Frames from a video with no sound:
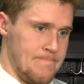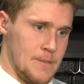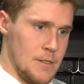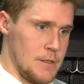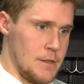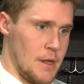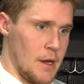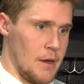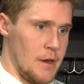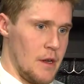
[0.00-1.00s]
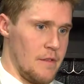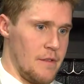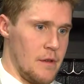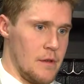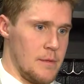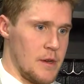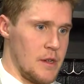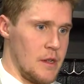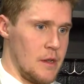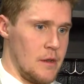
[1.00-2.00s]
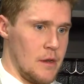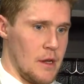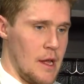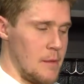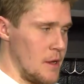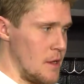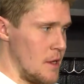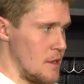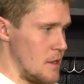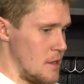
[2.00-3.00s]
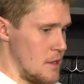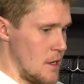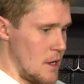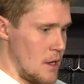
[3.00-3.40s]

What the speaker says: it's just not good enough, especially in a game like this. It's